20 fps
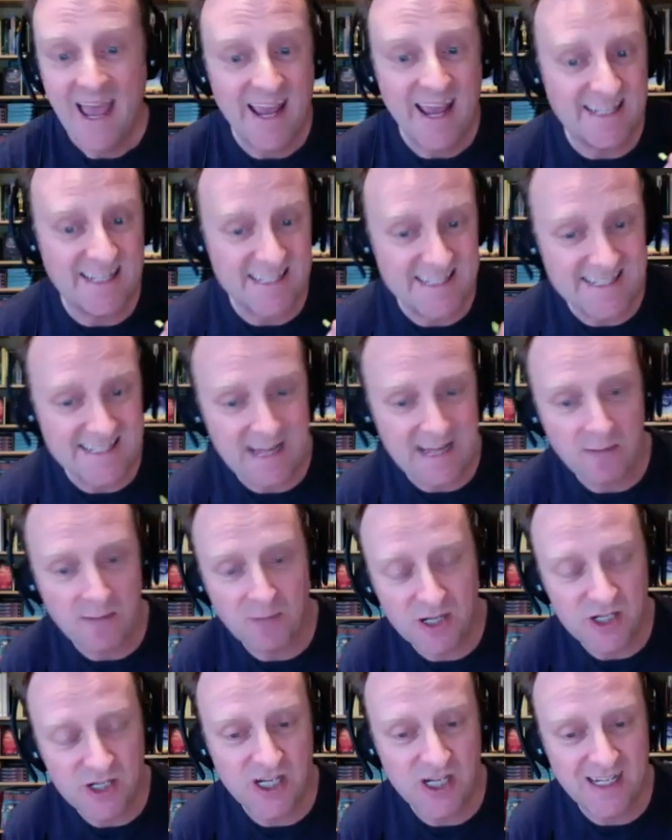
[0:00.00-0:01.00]

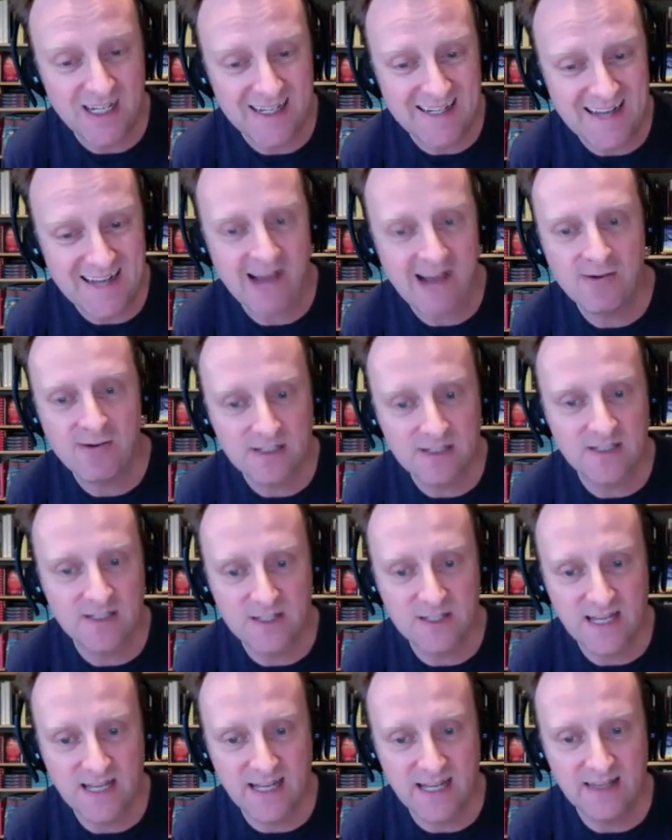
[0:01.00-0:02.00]
establishing
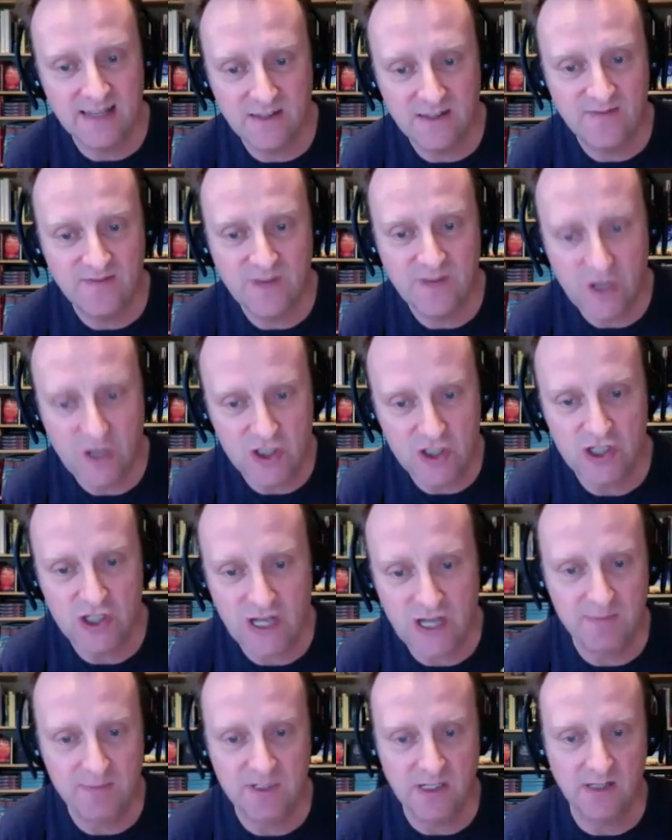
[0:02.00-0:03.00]
characters in the first
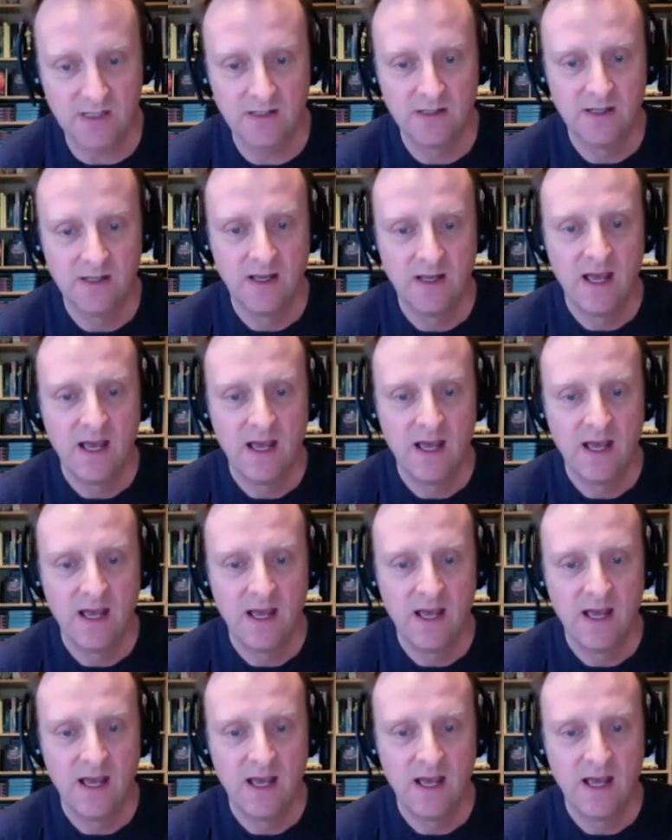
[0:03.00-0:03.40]
chapter,